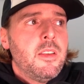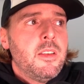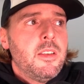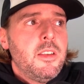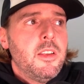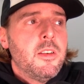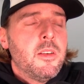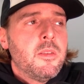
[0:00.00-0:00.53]

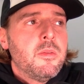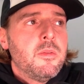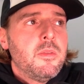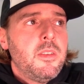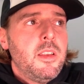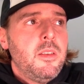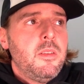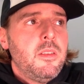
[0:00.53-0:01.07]

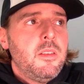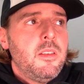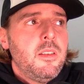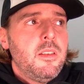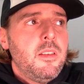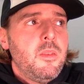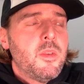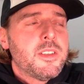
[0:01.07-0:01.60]

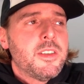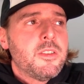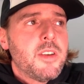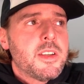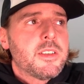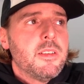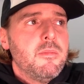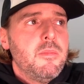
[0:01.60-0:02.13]
he wasn't
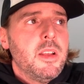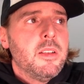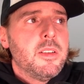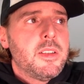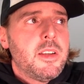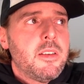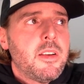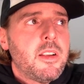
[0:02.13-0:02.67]
dressed in
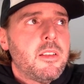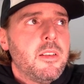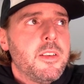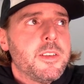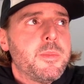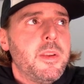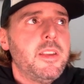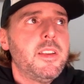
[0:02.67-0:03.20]
military
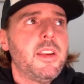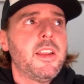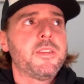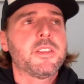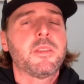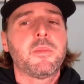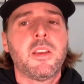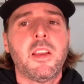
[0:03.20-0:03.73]
clothes, but he did have
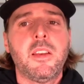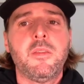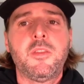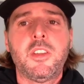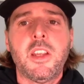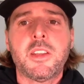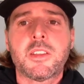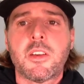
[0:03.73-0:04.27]
some kind of
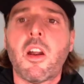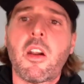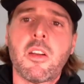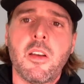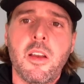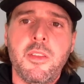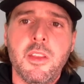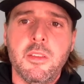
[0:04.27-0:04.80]
chest guard
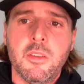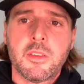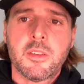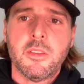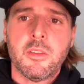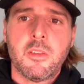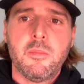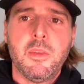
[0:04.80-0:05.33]
on that looked a
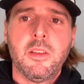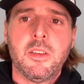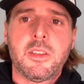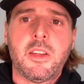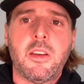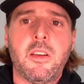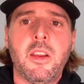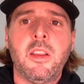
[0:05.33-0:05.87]
little
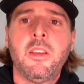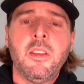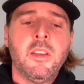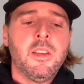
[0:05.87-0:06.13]
military.